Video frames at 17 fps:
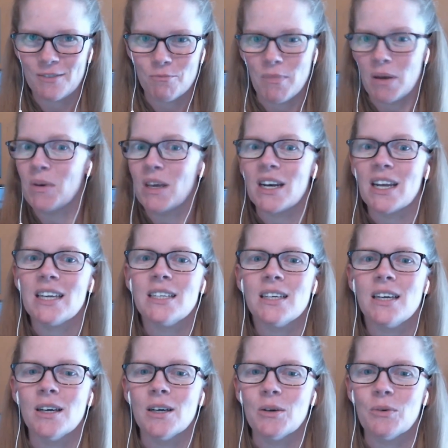Maybe
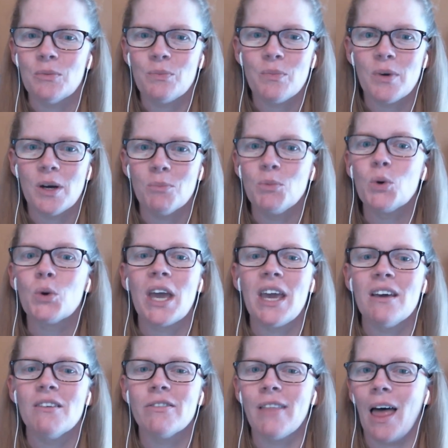a
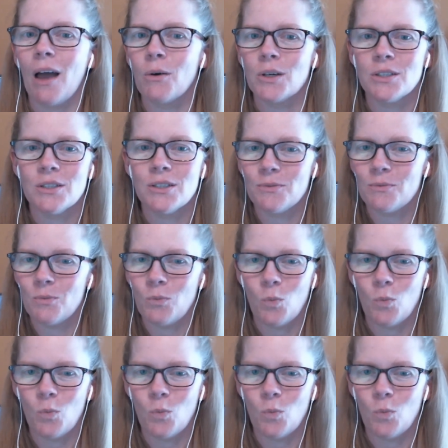bouquet of flowers.